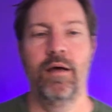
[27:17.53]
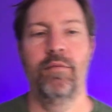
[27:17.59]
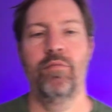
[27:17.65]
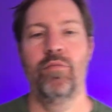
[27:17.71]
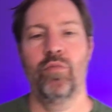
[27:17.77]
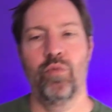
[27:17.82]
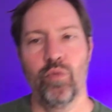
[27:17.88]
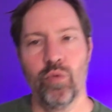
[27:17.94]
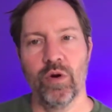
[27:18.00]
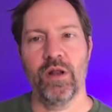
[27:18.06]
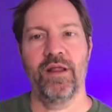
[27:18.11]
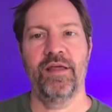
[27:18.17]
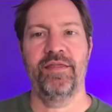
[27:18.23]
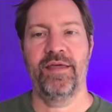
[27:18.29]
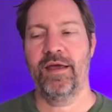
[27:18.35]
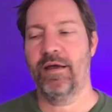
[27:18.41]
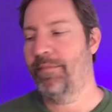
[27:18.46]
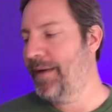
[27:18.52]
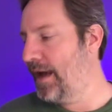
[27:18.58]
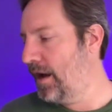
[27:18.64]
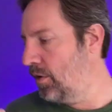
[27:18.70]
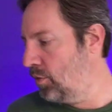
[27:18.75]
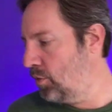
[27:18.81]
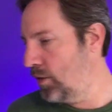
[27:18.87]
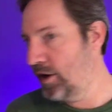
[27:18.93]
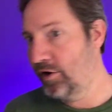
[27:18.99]
Really think about
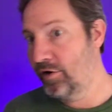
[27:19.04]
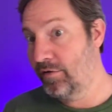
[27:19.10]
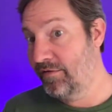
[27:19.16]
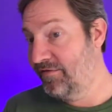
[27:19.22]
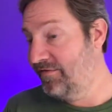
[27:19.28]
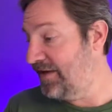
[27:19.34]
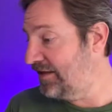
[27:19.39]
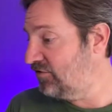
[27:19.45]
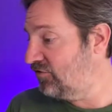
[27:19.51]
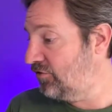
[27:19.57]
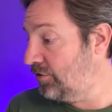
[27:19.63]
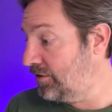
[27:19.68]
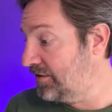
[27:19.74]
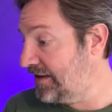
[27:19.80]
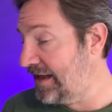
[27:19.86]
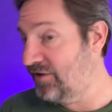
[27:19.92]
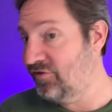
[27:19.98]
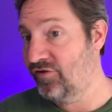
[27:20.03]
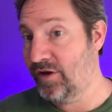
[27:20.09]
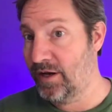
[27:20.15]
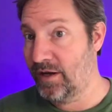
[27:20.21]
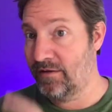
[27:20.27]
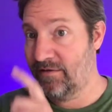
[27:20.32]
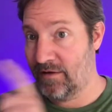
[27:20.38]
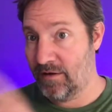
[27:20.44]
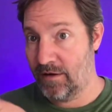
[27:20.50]
where you invest your attention.
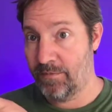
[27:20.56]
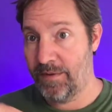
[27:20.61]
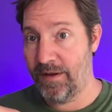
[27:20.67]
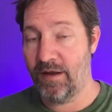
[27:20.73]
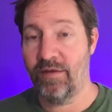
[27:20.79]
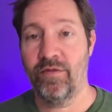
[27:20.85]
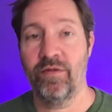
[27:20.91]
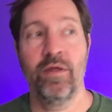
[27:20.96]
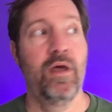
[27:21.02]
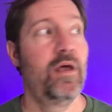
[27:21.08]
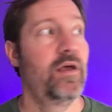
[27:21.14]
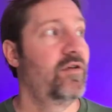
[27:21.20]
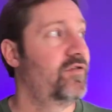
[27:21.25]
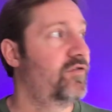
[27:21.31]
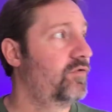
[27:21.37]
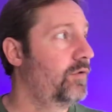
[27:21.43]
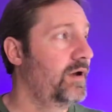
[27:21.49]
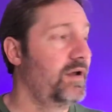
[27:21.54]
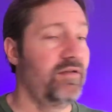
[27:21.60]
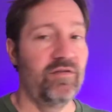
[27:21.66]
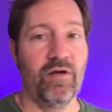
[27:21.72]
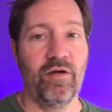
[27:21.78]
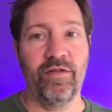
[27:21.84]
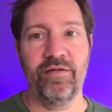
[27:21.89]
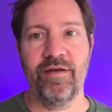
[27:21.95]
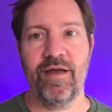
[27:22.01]
Is it going to be on screens
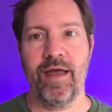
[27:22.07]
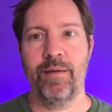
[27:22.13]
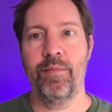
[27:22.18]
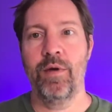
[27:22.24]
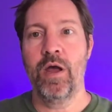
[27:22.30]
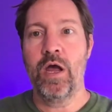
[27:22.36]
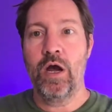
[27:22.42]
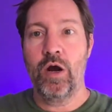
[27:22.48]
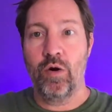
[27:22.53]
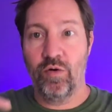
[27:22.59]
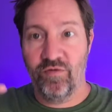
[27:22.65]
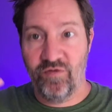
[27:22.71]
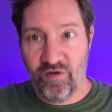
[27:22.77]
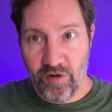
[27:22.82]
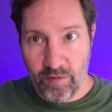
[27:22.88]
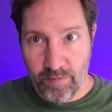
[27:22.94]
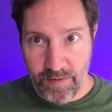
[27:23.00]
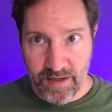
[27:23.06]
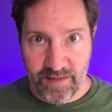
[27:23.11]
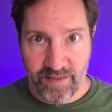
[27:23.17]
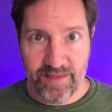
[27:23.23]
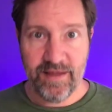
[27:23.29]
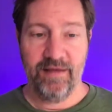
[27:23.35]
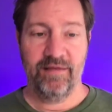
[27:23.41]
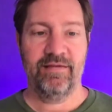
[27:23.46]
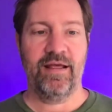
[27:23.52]
all the time, or is it going to be in
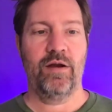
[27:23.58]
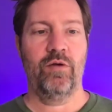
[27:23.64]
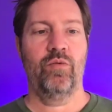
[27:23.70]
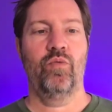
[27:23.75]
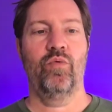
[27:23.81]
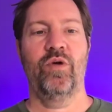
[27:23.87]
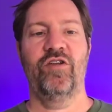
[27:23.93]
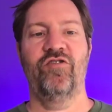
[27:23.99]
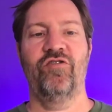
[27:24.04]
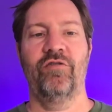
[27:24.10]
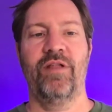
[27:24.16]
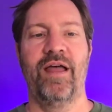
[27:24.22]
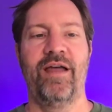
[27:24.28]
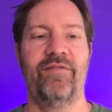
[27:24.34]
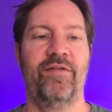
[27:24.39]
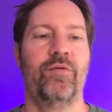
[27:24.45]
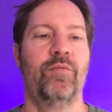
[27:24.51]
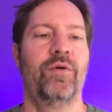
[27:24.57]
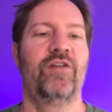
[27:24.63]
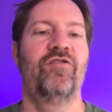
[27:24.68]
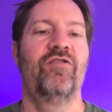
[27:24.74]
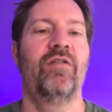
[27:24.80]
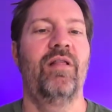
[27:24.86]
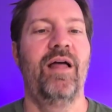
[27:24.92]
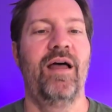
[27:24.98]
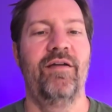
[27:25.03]
things that enrich your life and enrich
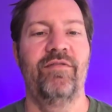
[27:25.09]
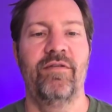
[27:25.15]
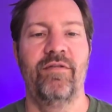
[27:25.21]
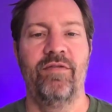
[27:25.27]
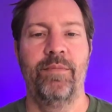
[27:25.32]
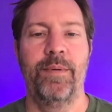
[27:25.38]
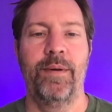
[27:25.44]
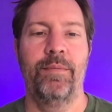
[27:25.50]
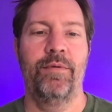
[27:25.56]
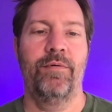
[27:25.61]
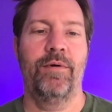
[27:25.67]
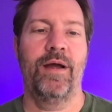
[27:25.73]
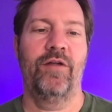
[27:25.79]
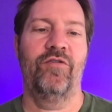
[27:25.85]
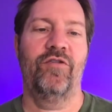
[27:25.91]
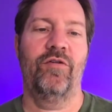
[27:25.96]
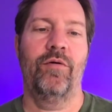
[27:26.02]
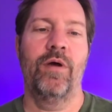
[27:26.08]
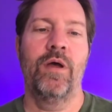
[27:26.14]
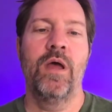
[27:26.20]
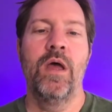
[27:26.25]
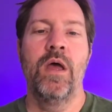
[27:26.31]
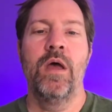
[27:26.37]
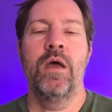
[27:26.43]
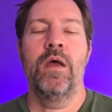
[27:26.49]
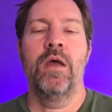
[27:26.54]
the lives of the people around you?
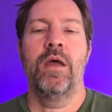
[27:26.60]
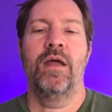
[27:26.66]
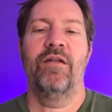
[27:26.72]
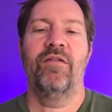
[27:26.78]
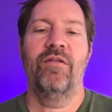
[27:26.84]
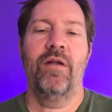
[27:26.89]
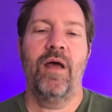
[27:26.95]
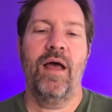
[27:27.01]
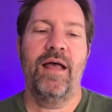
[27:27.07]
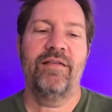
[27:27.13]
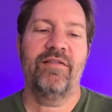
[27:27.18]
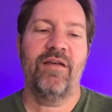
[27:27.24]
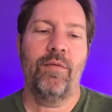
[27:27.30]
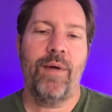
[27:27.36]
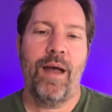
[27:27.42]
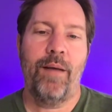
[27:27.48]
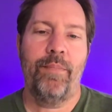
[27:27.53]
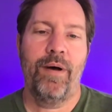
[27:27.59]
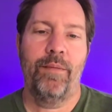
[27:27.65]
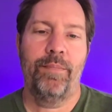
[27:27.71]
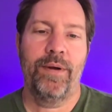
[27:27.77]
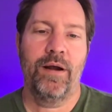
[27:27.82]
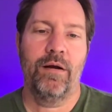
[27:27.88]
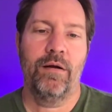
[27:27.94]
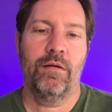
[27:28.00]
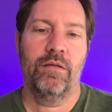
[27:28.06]
And as I wrap up
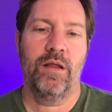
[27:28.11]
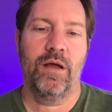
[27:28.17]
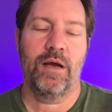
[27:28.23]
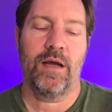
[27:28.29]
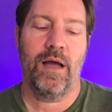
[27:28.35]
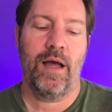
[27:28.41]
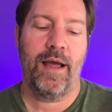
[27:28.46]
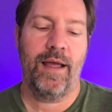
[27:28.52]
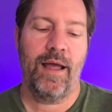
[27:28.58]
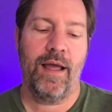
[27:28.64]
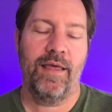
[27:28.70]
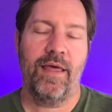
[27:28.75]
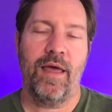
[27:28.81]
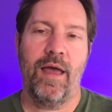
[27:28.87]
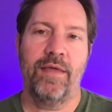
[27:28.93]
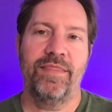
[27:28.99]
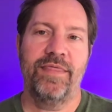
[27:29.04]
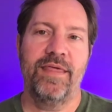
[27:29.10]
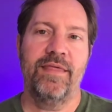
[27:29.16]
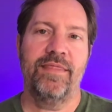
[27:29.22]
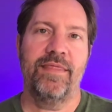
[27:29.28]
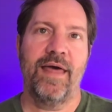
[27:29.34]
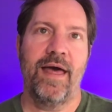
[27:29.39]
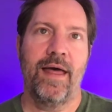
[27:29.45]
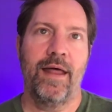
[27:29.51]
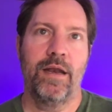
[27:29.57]
here, look, I think
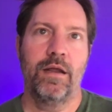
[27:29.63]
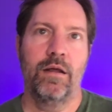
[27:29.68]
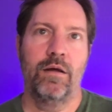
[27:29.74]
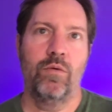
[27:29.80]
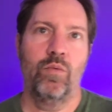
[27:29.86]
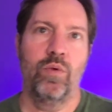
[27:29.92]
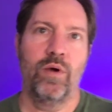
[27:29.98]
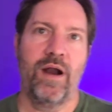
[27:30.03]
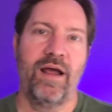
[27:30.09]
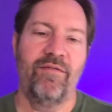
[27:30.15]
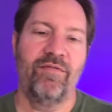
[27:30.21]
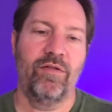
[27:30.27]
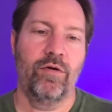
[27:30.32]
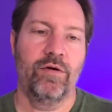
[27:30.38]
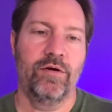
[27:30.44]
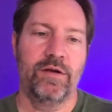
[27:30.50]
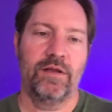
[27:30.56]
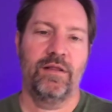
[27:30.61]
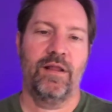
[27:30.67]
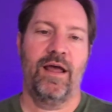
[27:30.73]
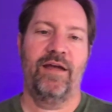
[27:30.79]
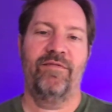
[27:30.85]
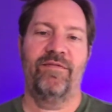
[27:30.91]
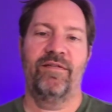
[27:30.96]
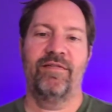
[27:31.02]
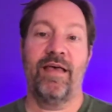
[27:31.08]
that what I've learned in
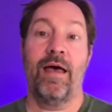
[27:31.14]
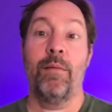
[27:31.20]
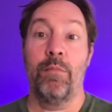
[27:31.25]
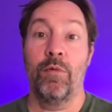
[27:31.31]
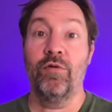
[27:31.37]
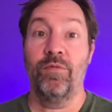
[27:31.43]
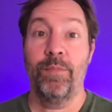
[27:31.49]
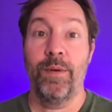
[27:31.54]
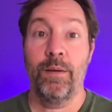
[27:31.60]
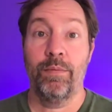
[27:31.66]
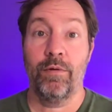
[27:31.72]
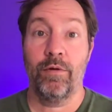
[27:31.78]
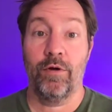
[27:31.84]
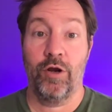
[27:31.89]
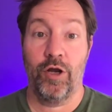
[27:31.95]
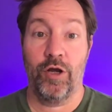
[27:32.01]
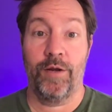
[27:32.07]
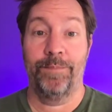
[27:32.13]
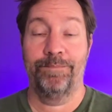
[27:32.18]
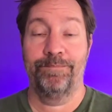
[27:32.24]
life is that most people are good.